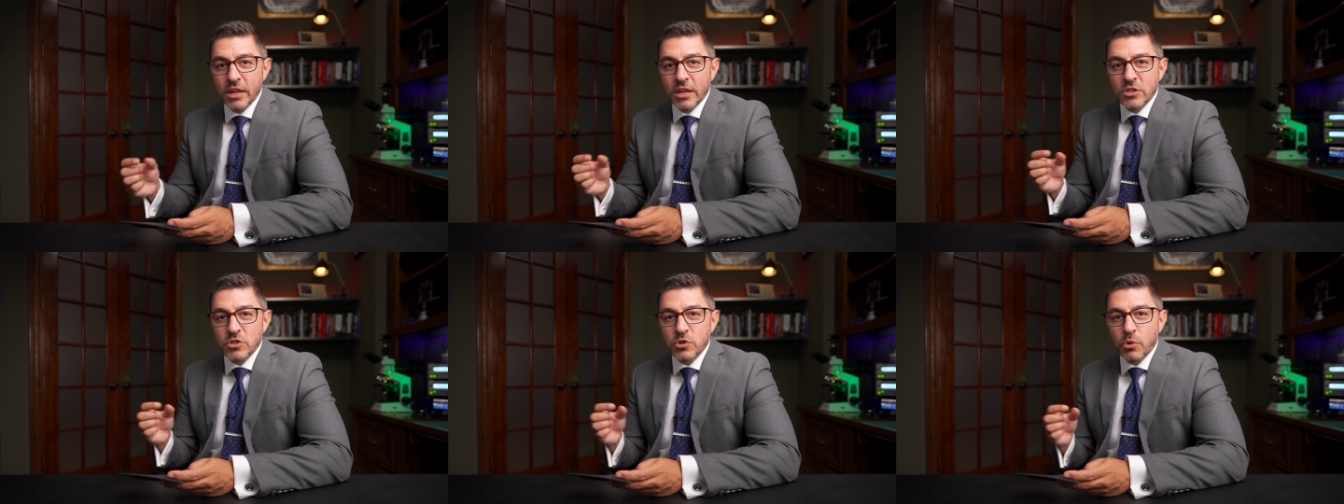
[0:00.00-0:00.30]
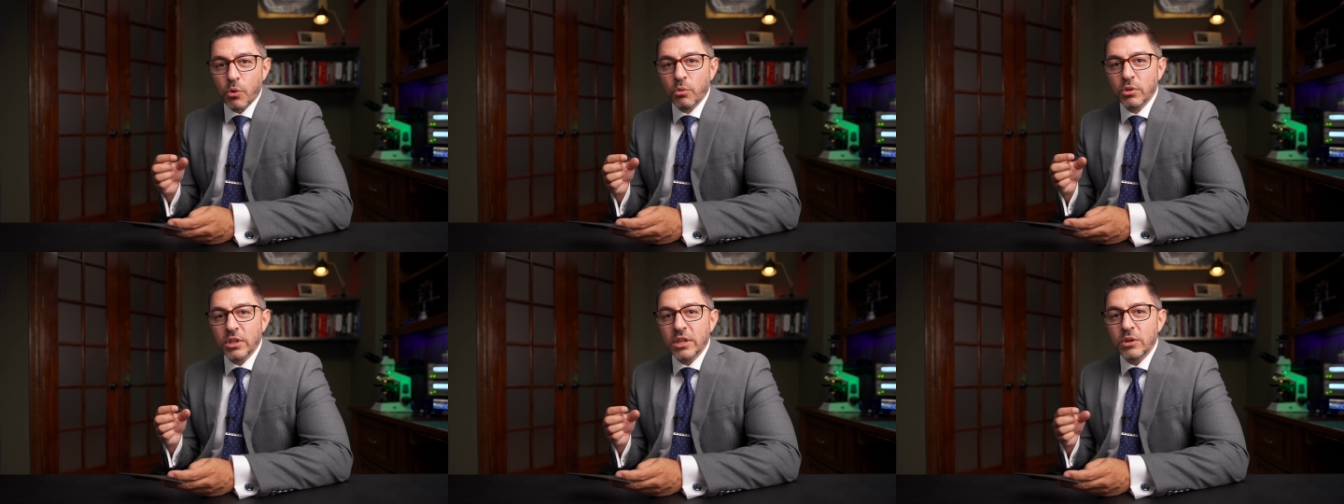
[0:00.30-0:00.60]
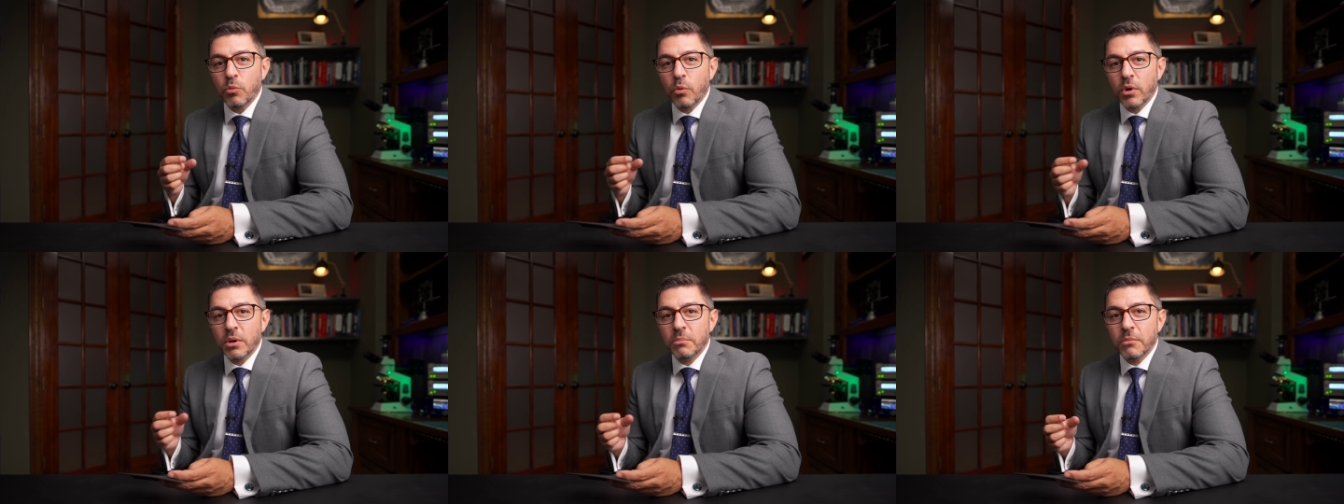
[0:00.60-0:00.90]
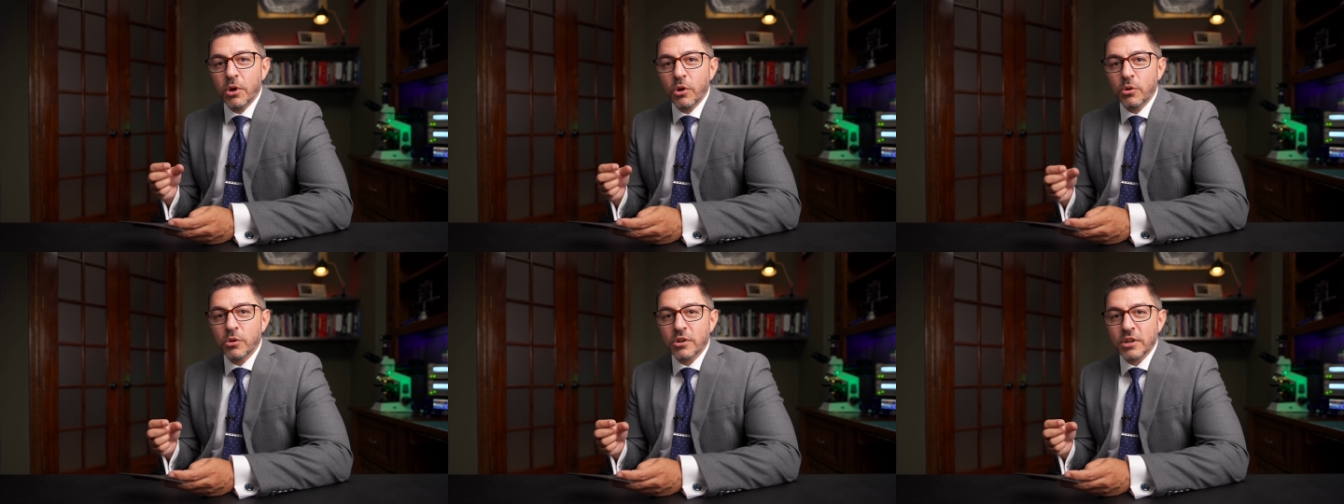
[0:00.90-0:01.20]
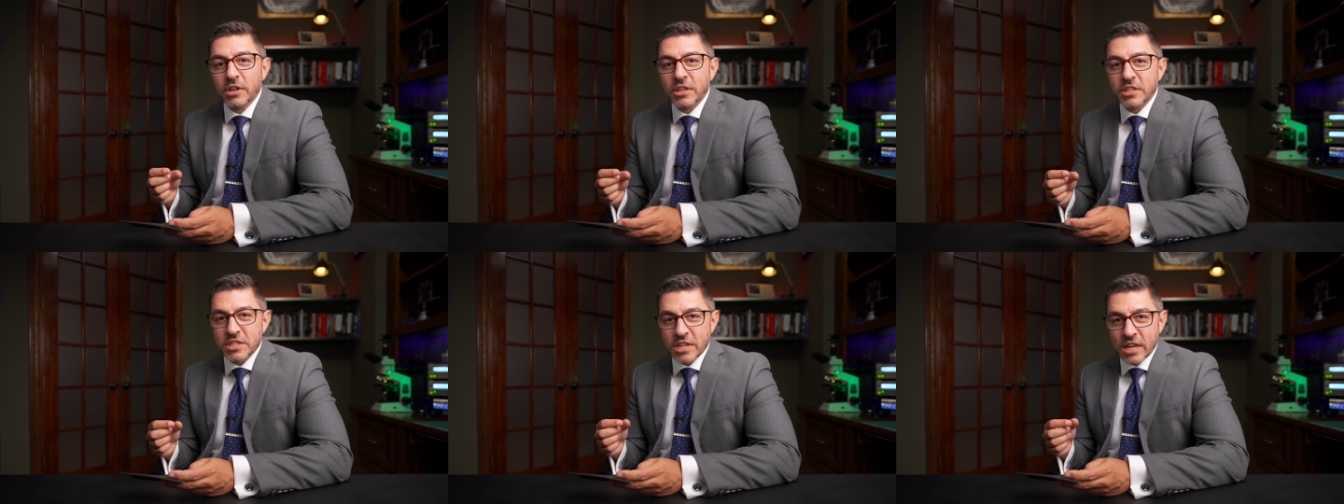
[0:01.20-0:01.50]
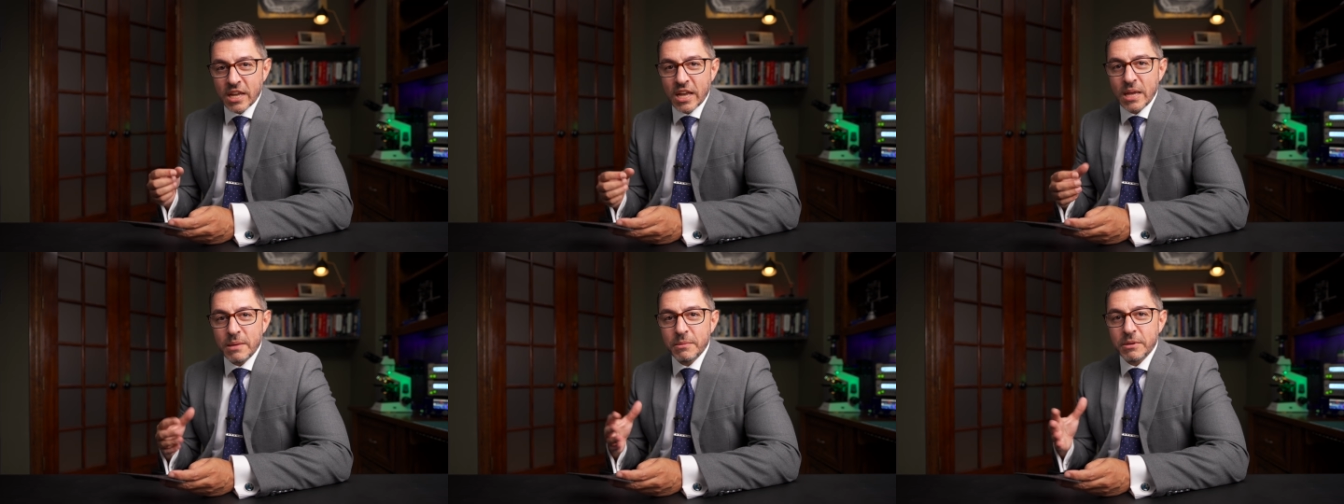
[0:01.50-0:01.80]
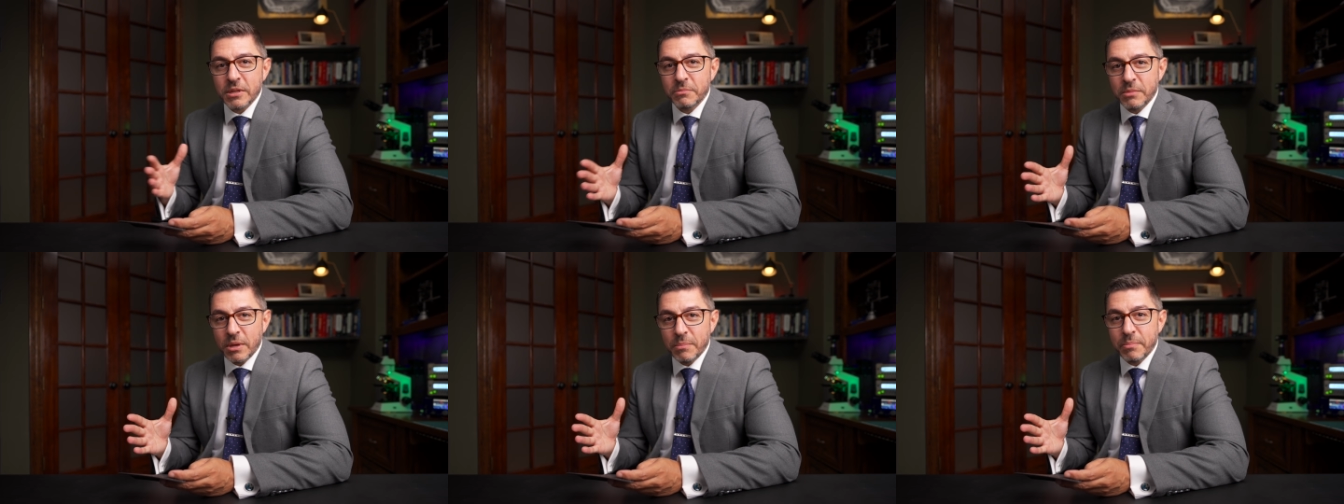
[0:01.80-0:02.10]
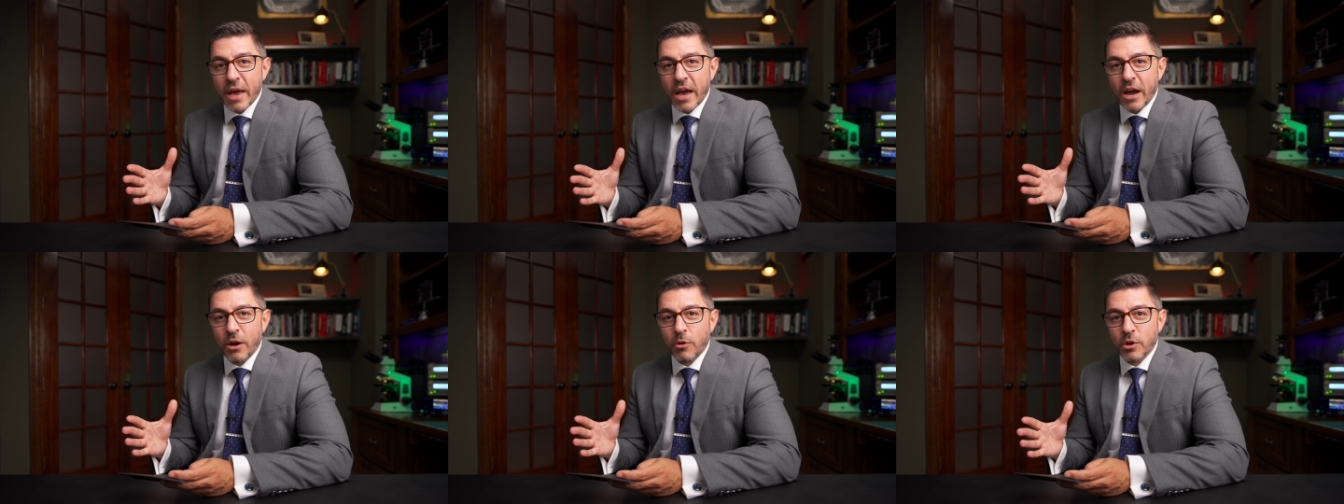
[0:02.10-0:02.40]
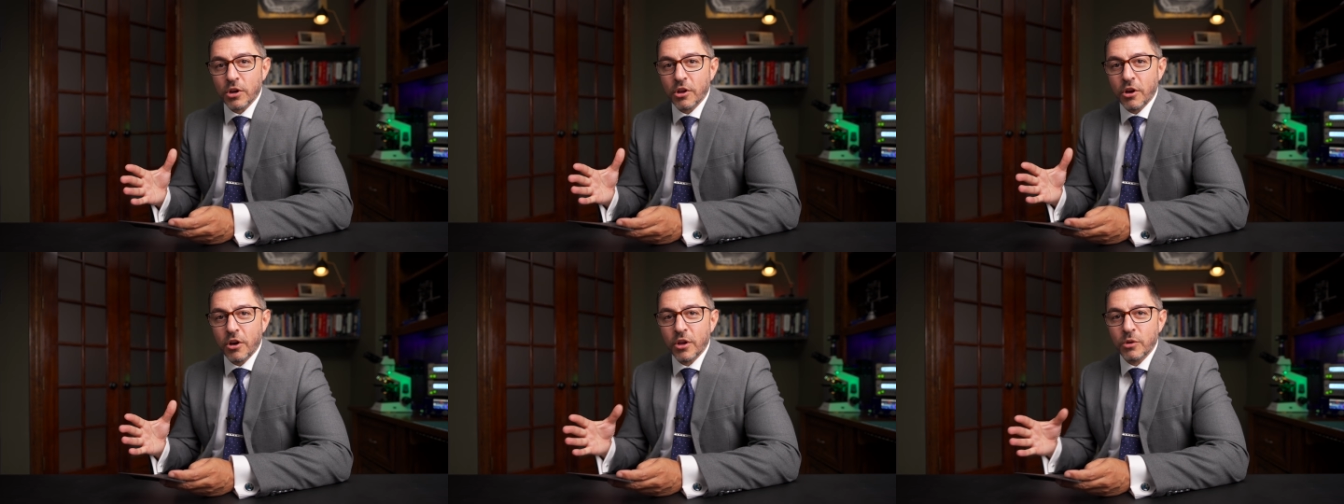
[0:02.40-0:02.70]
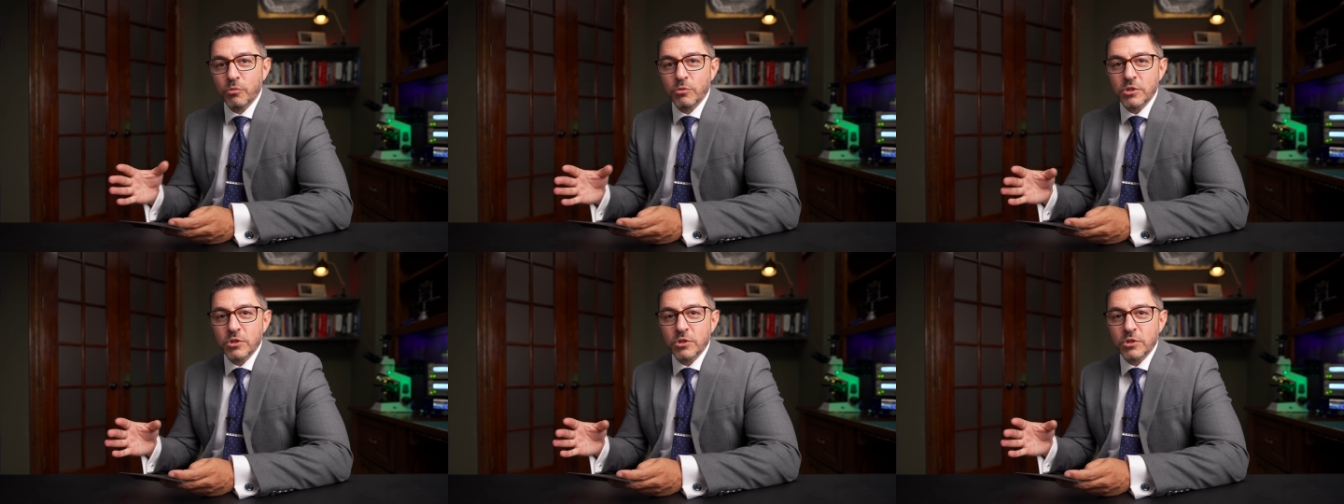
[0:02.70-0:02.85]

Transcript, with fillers: So only one motor at a time can be powered on,